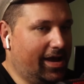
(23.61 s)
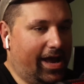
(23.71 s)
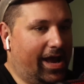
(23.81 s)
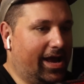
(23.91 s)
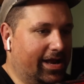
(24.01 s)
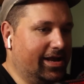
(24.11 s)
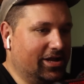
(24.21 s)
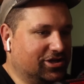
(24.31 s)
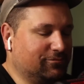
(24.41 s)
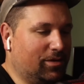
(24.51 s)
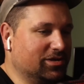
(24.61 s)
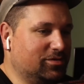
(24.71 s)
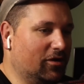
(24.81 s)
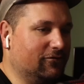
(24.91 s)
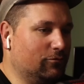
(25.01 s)
and it just pissed
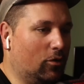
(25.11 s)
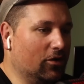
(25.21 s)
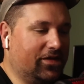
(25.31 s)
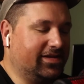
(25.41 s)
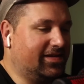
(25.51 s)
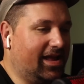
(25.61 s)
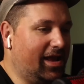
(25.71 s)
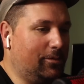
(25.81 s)
me off more that today